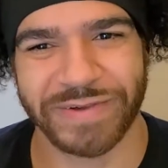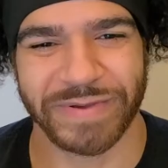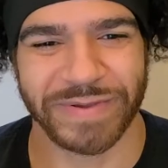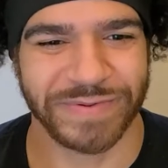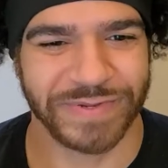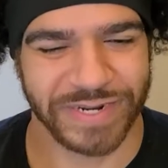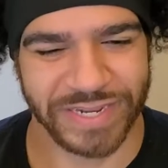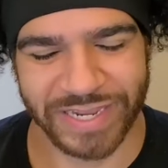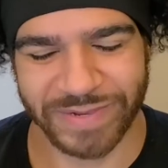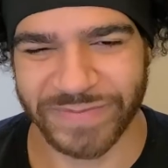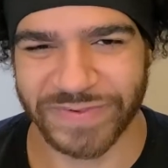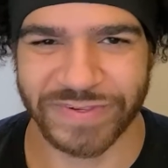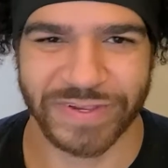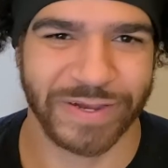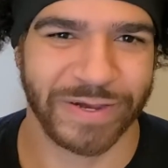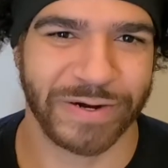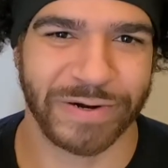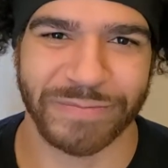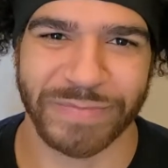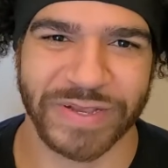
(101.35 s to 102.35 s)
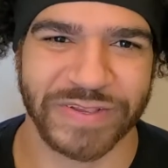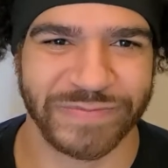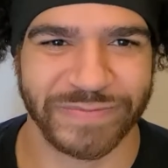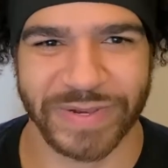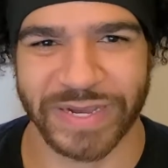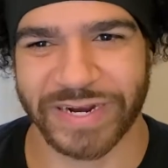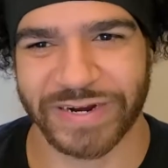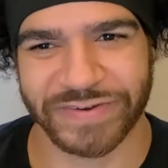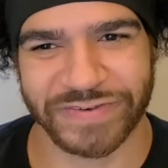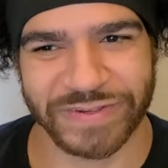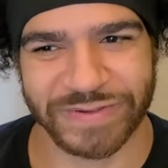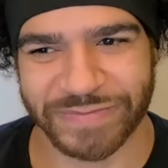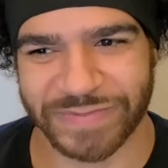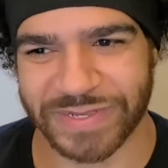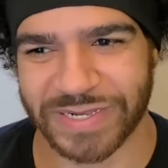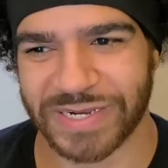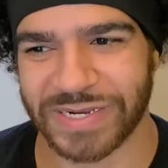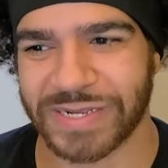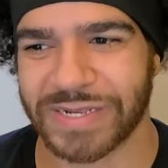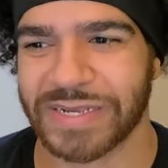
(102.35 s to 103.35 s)
maybe to Amazon or Best Buy or
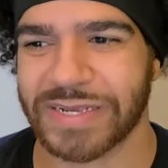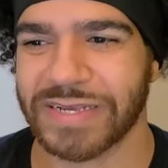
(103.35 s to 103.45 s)
something,